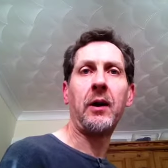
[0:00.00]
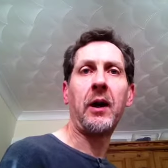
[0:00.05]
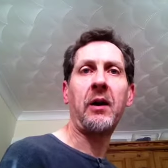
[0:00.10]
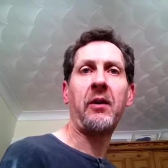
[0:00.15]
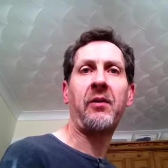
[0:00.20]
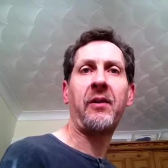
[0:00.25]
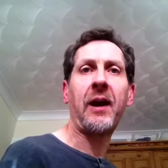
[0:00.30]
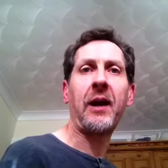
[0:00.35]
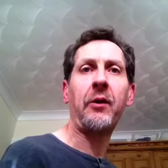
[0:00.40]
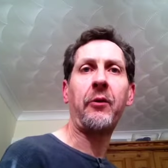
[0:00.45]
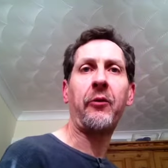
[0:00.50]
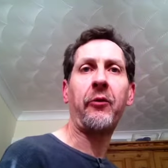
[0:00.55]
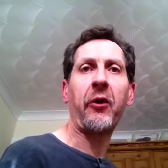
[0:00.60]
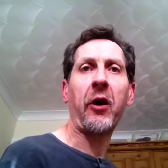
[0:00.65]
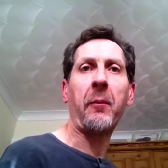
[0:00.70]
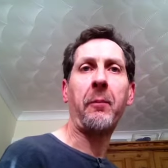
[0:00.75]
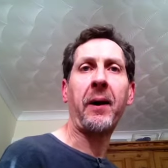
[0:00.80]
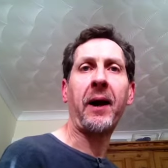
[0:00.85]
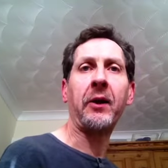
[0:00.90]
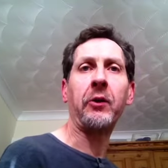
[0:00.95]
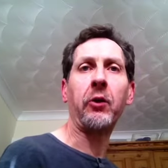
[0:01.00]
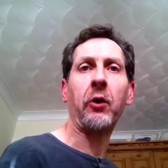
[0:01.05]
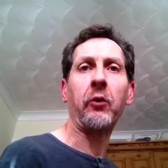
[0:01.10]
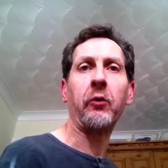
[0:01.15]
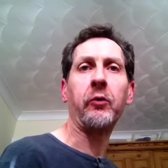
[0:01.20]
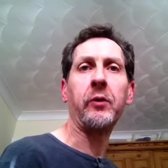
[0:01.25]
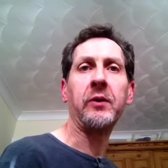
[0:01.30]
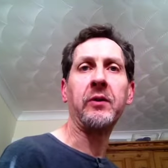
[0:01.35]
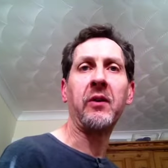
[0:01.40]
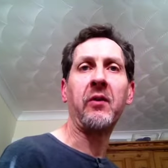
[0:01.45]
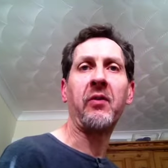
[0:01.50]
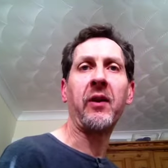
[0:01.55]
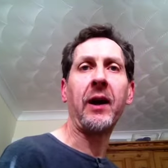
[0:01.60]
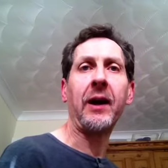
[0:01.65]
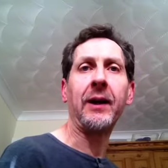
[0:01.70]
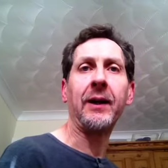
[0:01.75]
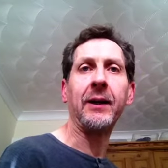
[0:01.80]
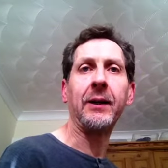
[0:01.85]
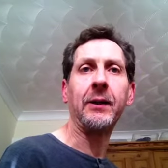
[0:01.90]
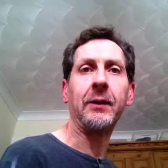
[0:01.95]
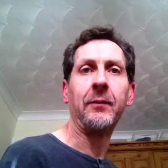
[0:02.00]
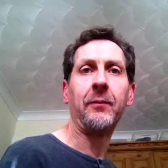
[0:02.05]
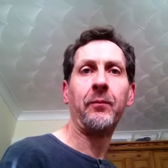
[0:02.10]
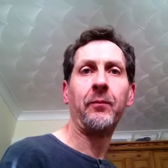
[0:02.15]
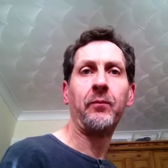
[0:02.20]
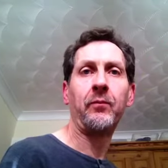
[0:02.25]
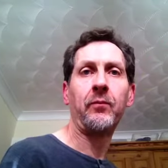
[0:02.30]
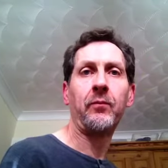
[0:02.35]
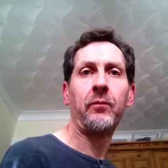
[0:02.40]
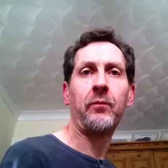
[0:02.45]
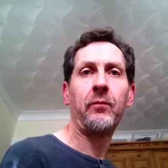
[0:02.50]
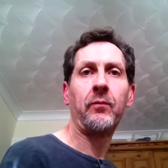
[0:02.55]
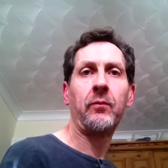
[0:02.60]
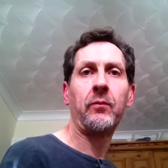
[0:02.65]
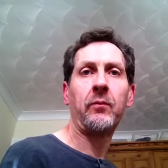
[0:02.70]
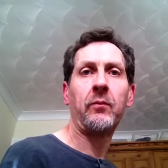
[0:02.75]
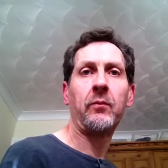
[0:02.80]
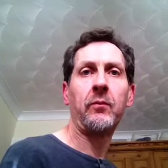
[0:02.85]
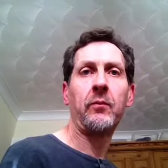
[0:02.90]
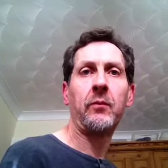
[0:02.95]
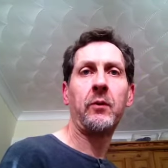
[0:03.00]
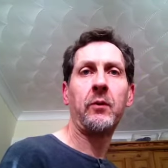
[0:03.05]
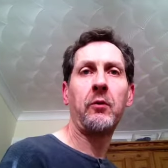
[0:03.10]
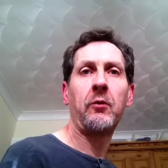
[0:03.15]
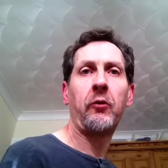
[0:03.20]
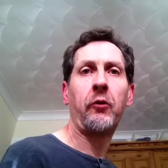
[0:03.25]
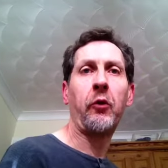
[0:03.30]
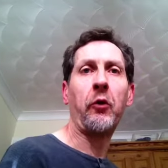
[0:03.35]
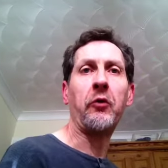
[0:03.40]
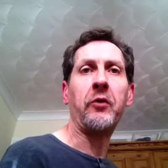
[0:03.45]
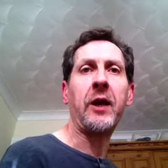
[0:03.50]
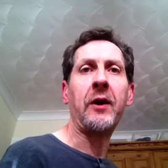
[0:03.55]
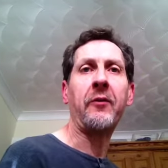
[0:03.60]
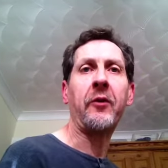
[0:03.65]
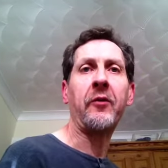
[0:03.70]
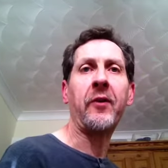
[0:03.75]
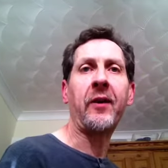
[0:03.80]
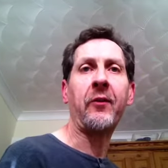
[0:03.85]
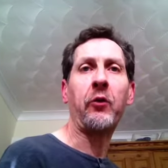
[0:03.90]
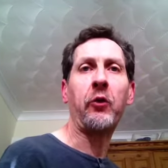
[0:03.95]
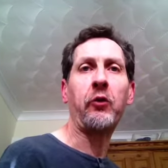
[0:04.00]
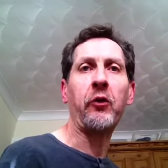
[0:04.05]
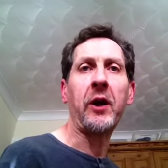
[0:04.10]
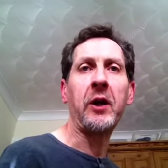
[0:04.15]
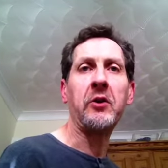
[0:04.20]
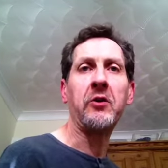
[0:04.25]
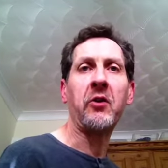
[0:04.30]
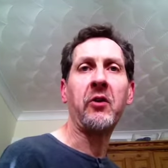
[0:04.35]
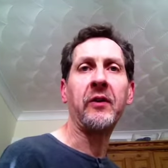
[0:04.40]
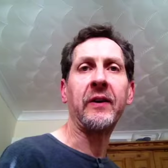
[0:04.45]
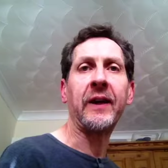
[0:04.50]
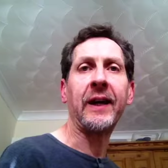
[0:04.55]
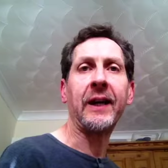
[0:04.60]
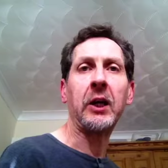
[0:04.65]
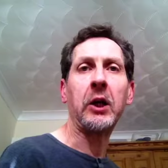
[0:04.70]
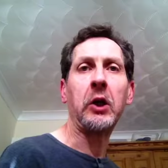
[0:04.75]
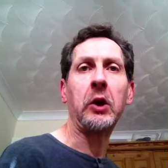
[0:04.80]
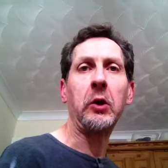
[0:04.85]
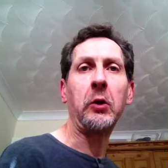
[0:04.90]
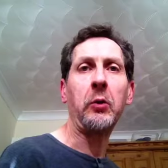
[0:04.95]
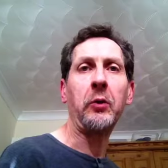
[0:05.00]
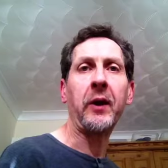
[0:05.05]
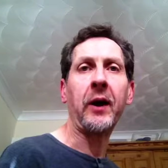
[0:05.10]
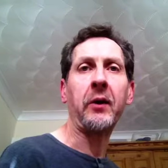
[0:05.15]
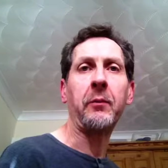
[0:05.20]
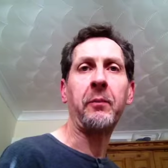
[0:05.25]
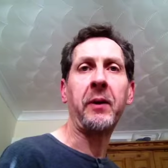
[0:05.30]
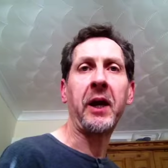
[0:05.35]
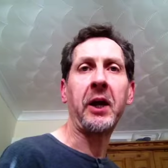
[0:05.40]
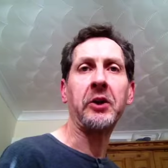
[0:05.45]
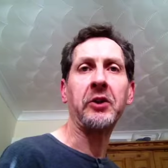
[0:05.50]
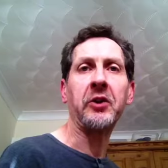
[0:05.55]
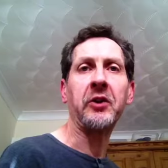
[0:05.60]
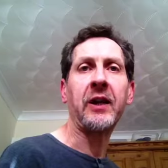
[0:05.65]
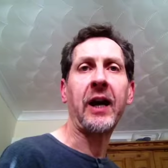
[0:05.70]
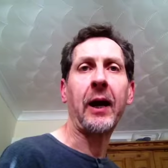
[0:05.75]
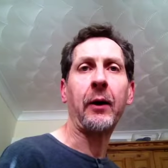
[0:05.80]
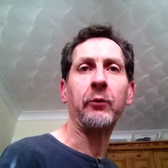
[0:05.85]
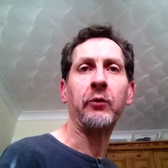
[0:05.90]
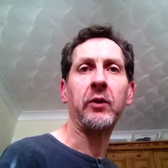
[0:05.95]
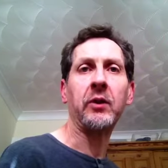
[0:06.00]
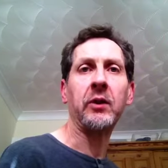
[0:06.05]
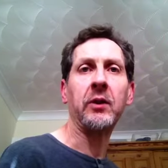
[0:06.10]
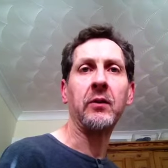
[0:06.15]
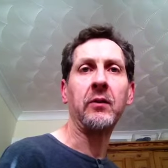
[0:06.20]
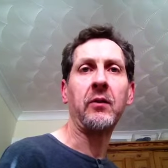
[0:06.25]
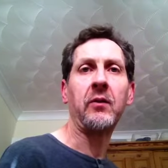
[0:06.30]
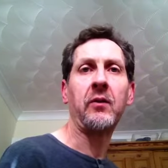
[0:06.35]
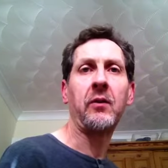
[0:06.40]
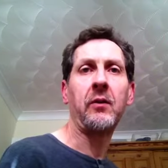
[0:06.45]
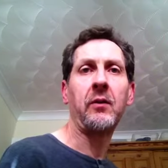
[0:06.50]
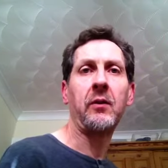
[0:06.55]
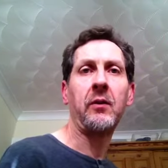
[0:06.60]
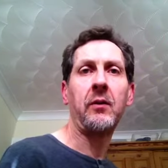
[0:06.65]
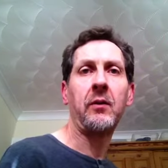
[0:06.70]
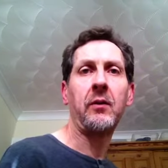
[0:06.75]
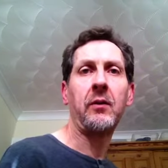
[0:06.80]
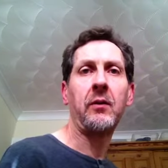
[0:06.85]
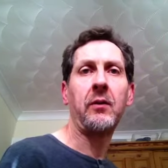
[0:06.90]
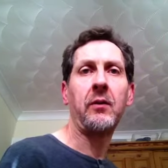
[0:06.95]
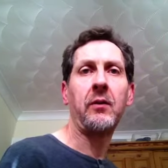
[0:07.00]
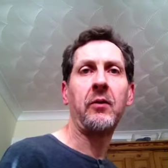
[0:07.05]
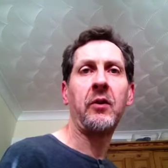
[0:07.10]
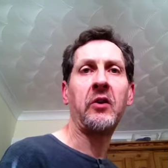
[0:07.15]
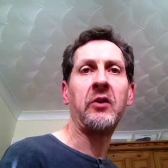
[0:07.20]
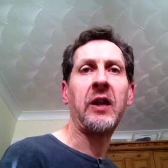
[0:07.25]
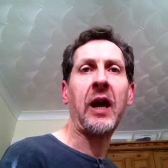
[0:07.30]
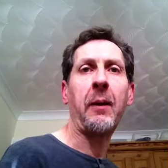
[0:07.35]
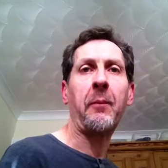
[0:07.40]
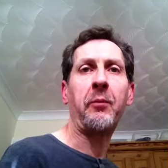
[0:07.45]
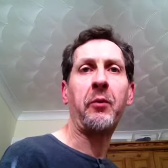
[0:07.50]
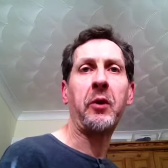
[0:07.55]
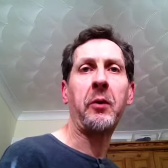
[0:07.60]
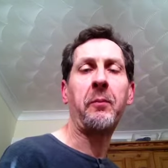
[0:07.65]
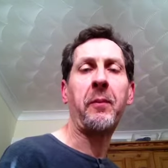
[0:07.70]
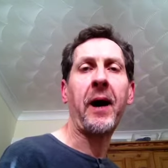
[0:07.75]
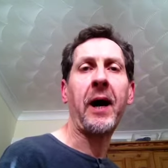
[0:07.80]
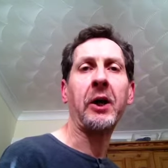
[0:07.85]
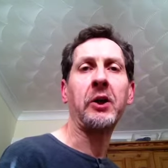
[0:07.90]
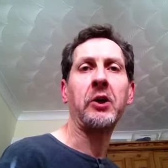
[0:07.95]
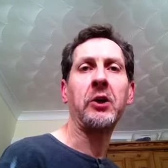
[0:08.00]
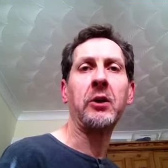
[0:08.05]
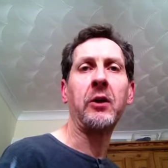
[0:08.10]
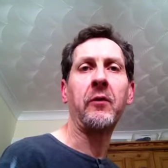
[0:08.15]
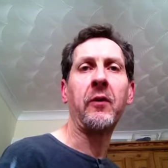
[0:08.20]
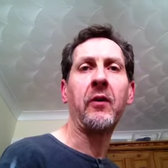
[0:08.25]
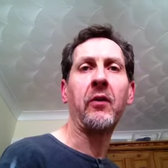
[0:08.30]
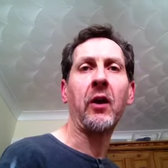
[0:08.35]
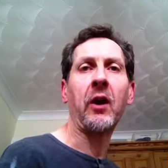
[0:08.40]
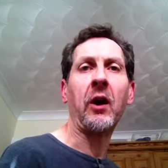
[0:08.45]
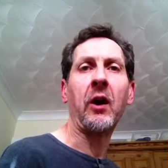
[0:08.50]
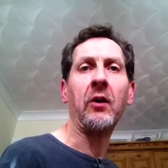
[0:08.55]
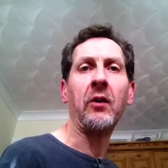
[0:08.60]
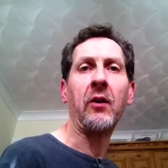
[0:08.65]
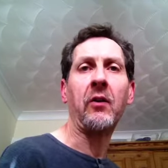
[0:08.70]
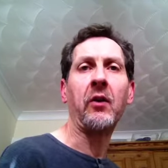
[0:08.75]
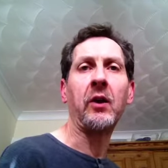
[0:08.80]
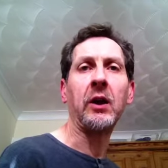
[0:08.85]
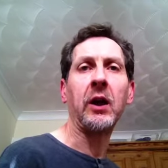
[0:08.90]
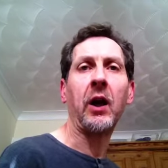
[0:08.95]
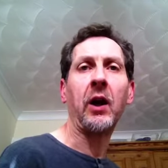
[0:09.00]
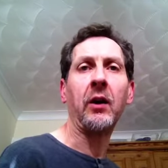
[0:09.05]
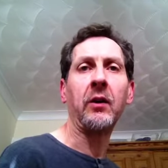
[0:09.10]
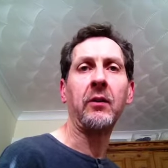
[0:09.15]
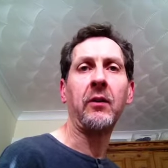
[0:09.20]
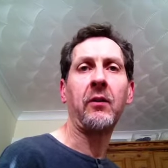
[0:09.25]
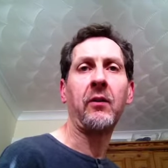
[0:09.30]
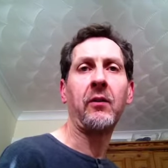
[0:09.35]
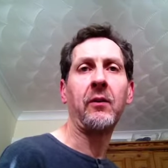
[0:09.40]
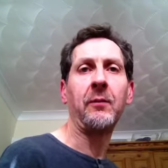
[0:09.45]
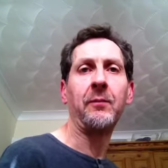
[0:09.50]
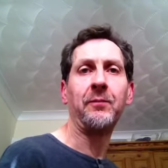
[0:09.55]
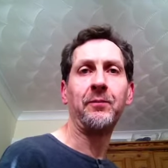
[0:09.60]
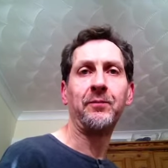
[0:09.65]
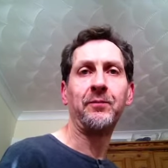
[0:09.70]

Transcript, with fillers: I said Fra Pandolf would design. For never read strangers like you that pictured countenance, the depth and passion of its earnest glance.